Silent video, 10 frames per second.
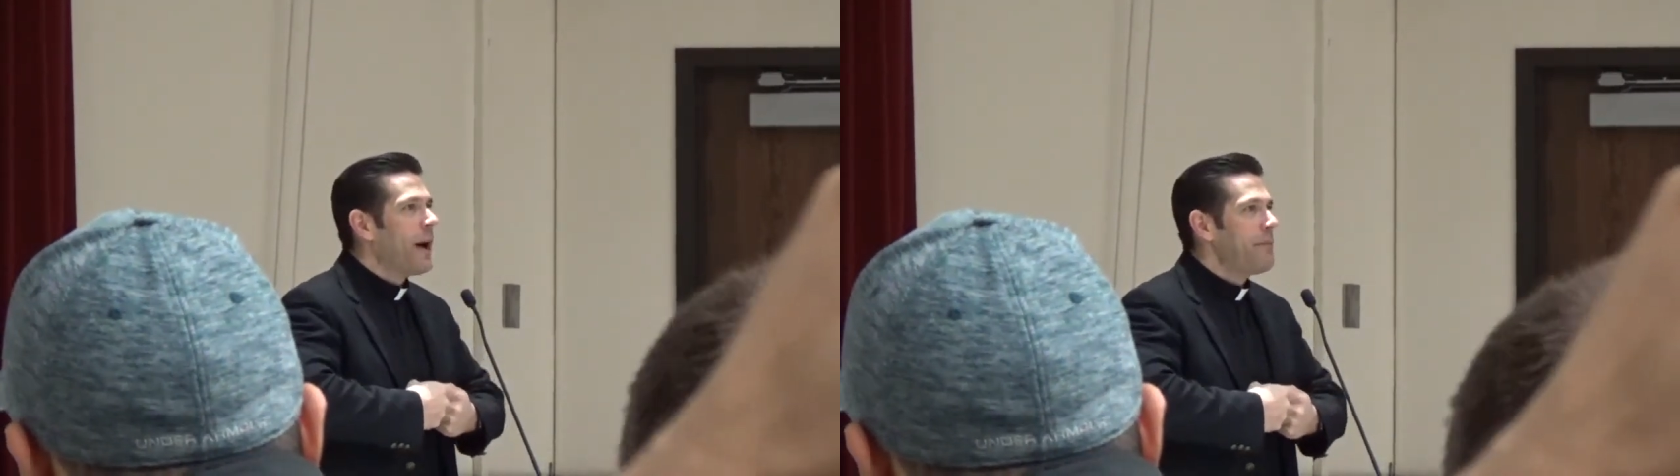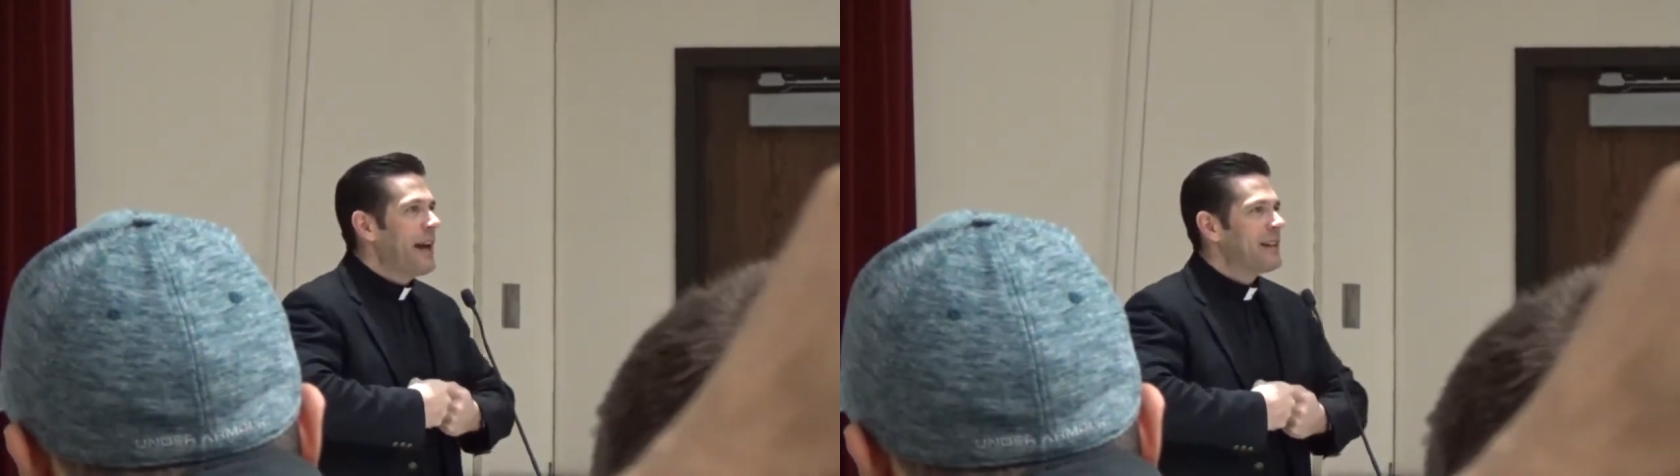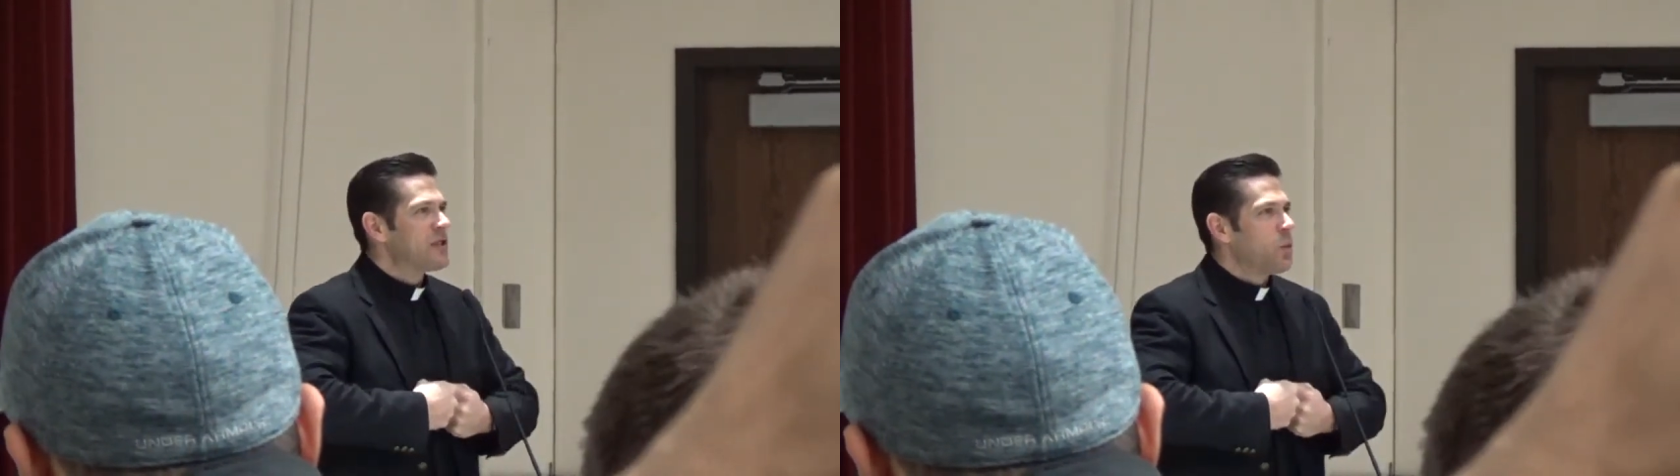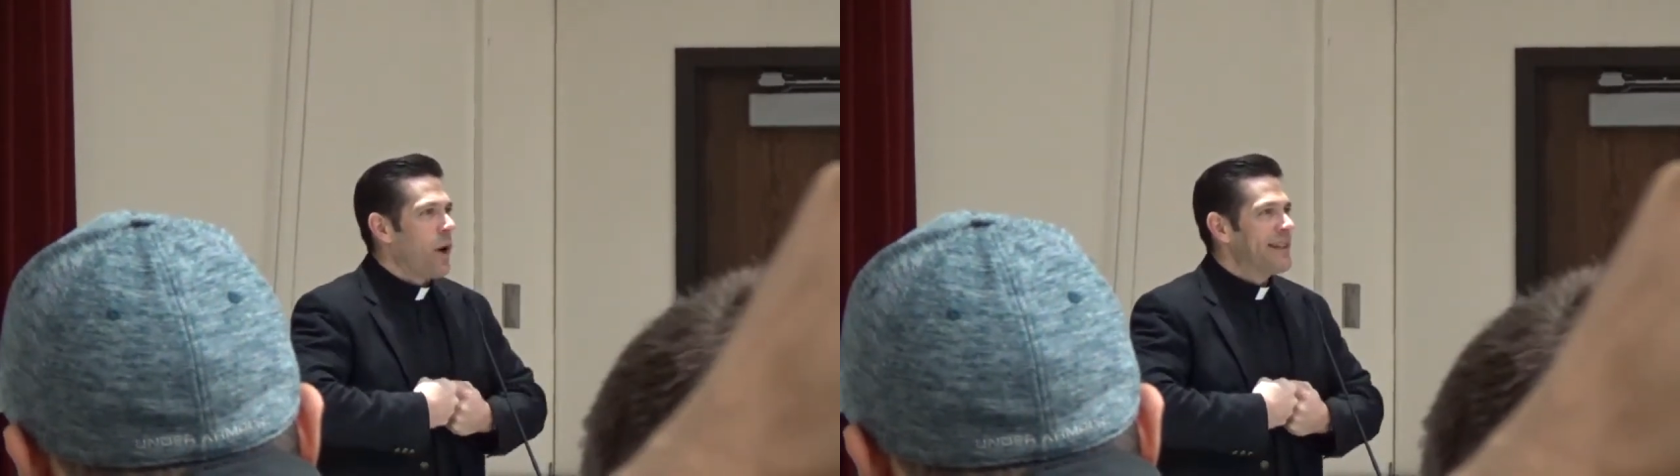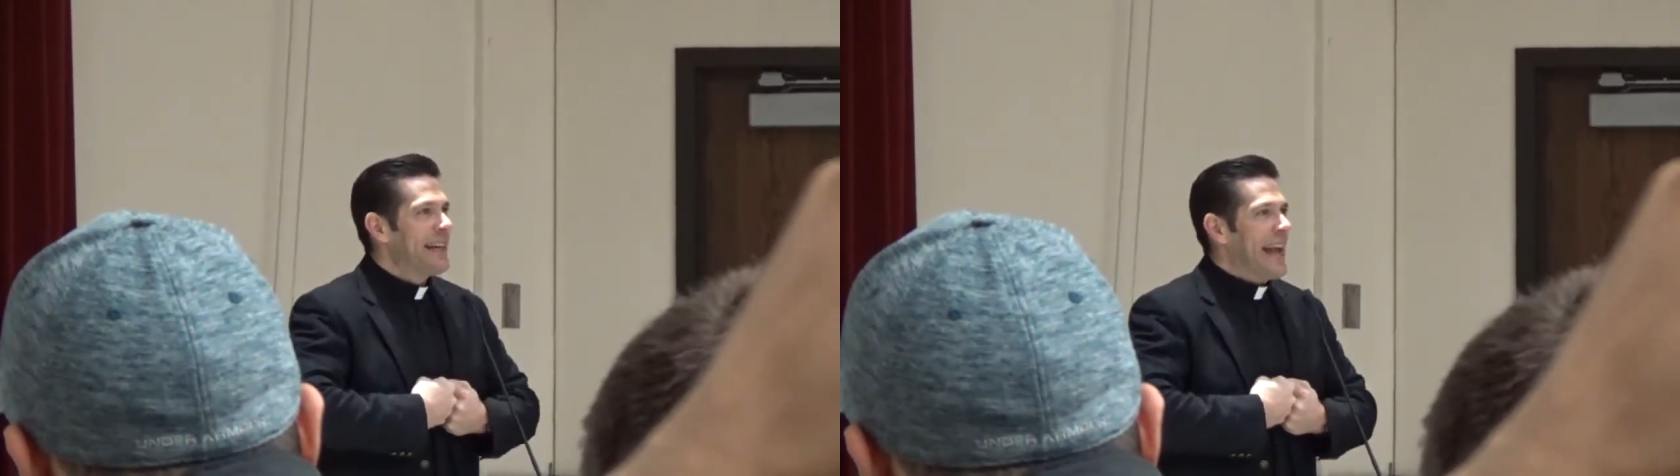makes us
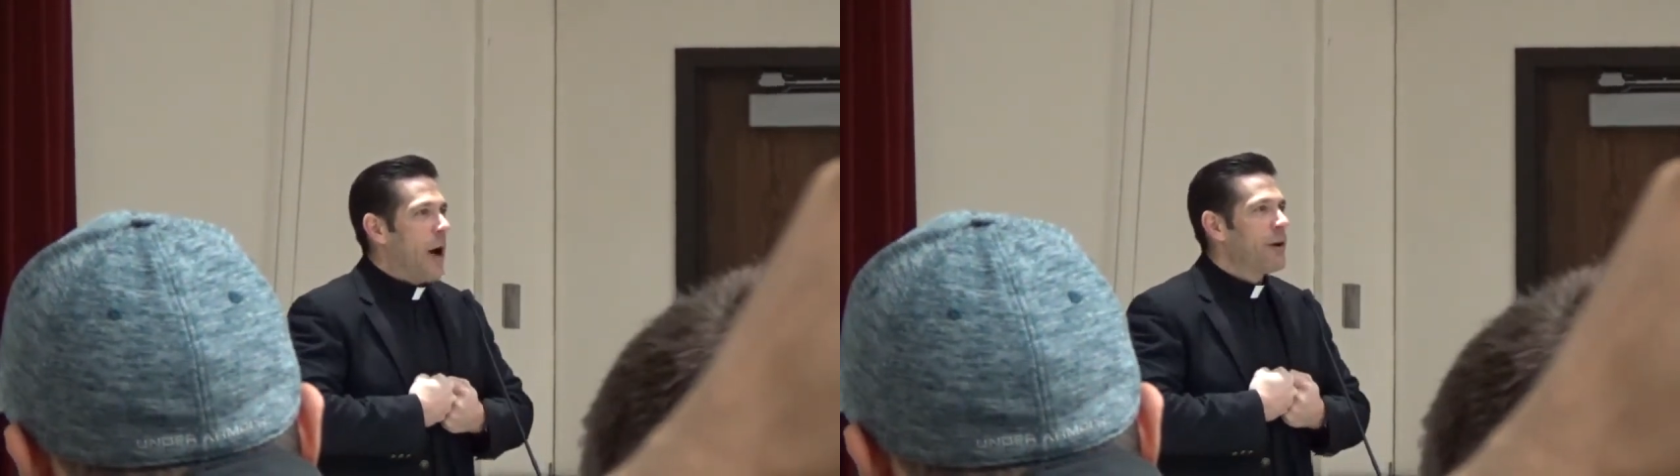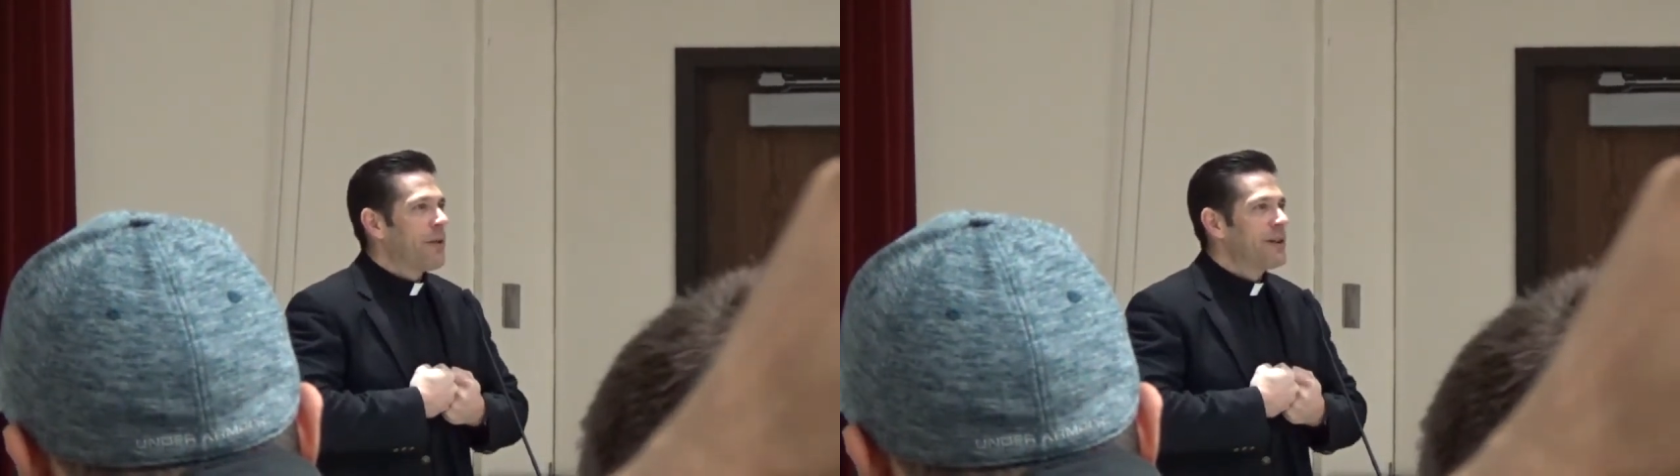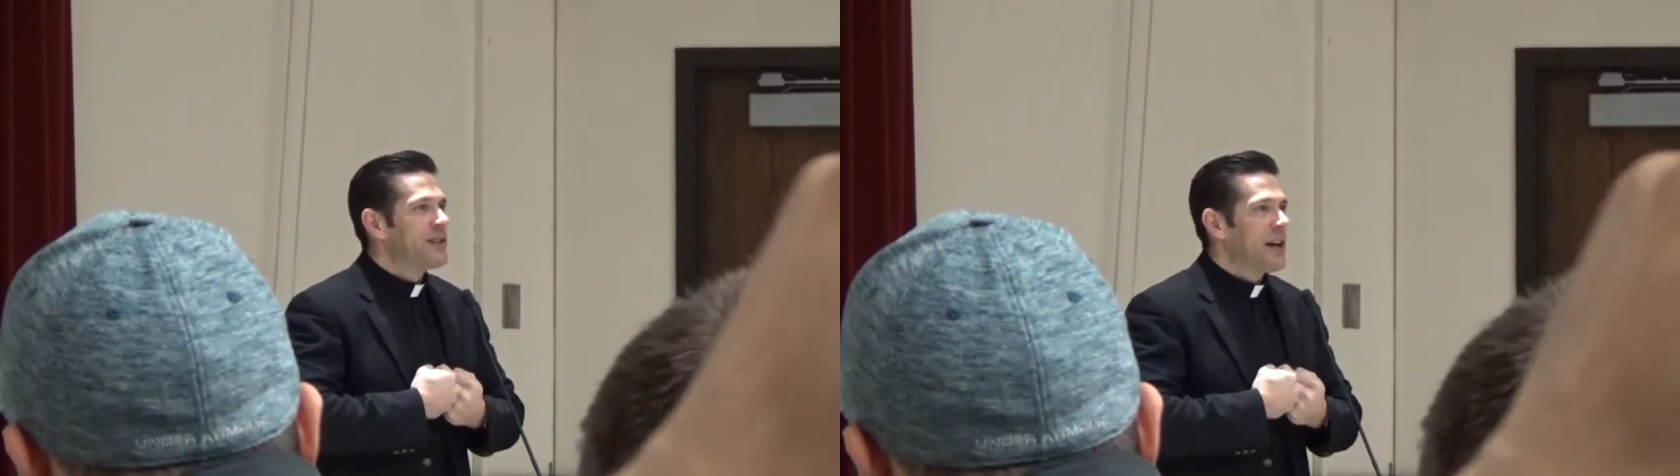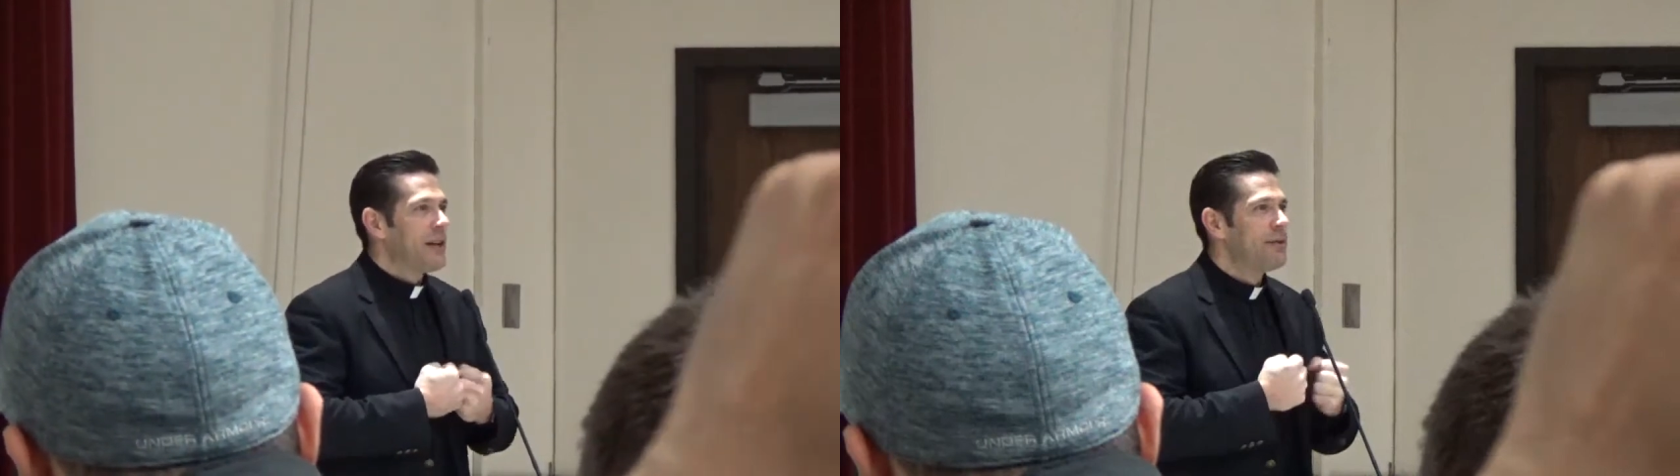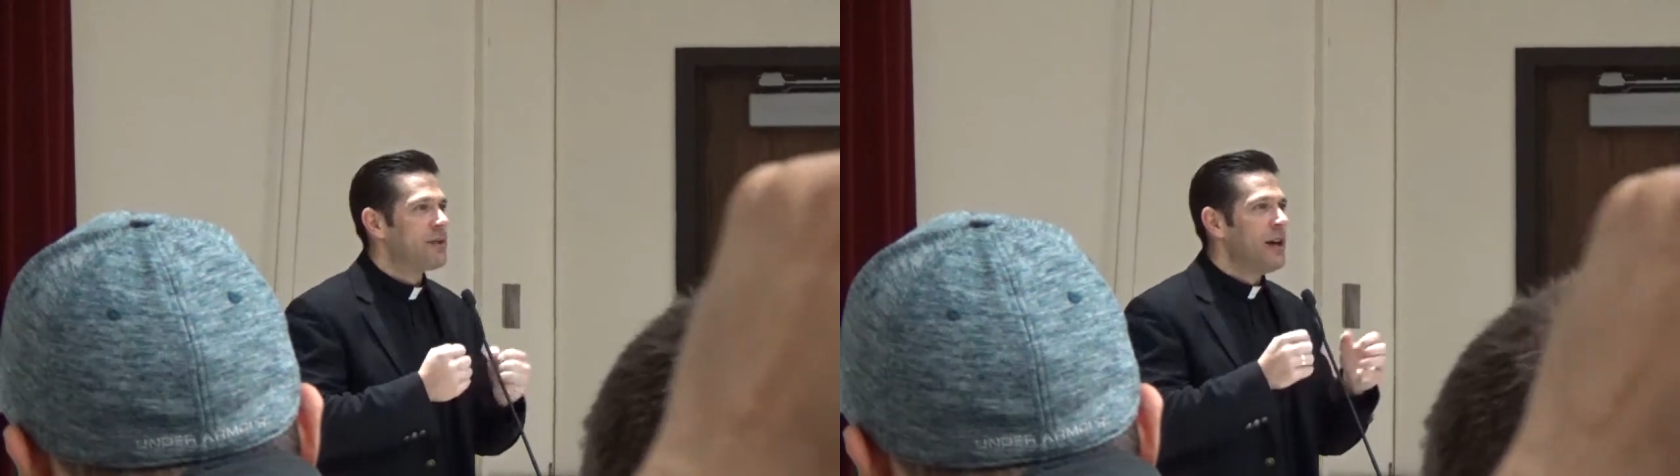want to get out of
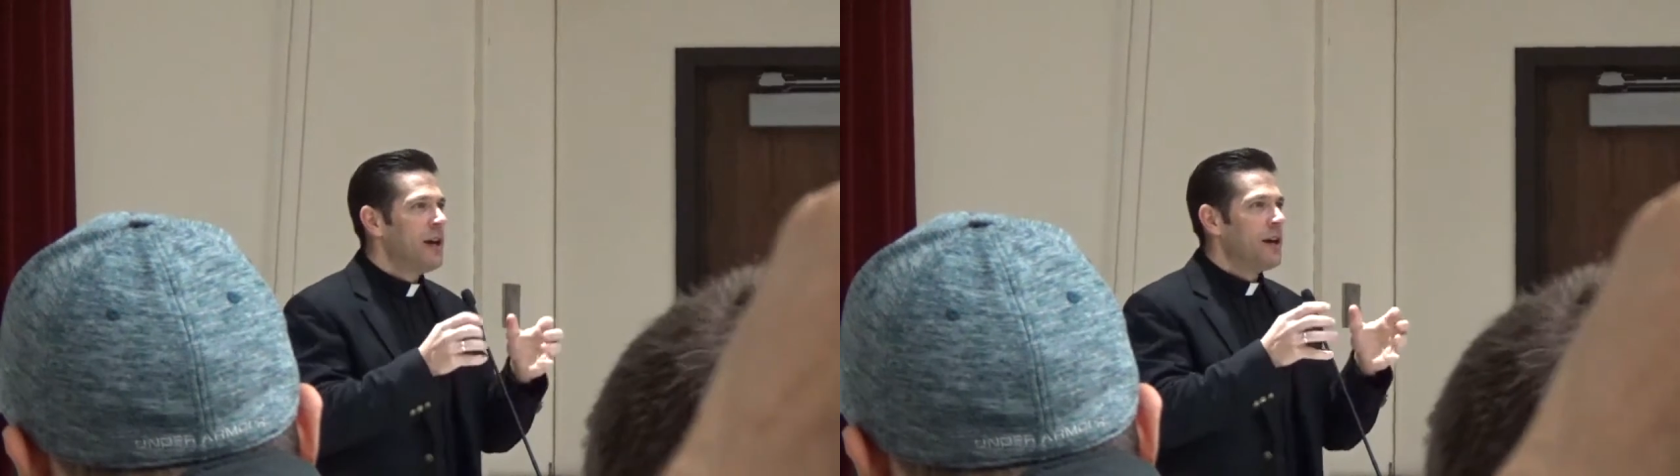ourselves